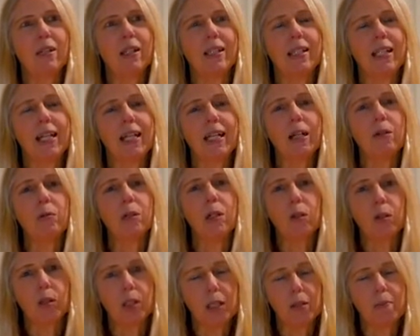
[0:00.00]
Then I would
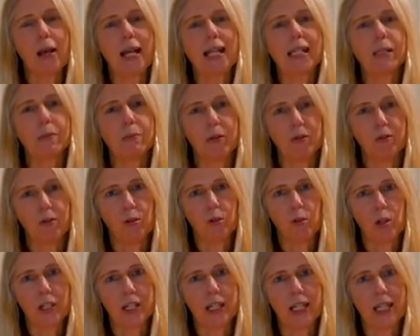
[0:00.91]
look at the best
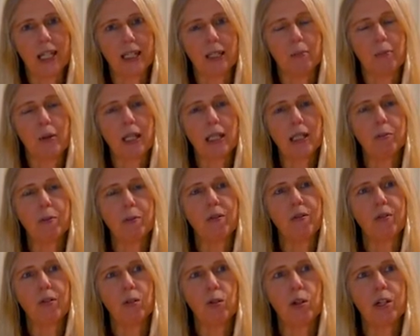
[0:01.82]
before date. The best
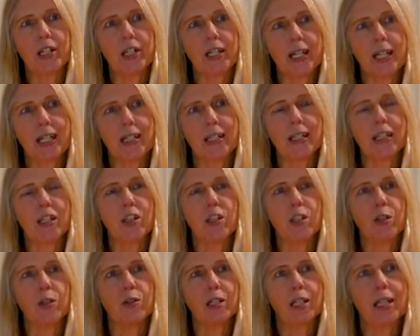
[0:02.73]
before date is
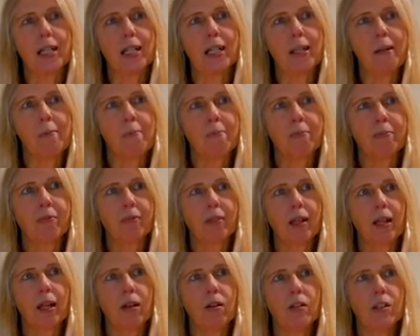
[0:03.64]

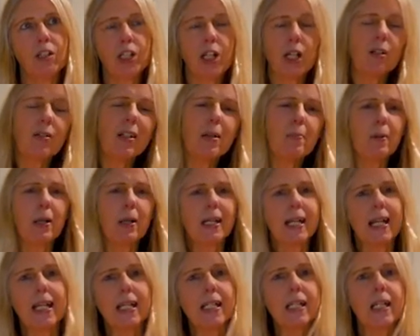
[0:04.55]
generally about
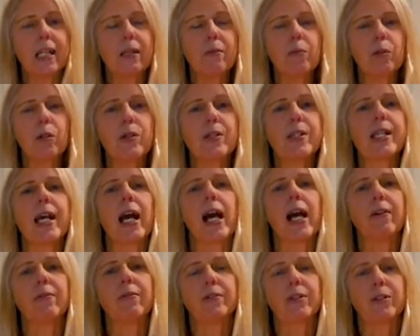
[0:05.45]
18 months
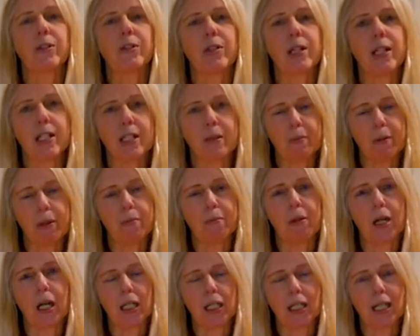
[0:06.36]
after it's been
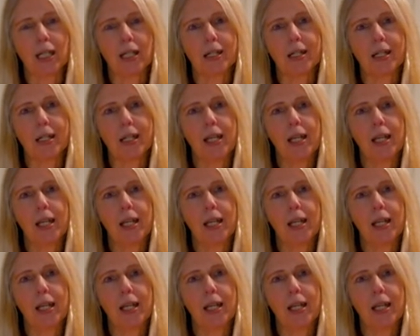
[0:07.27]
bottled.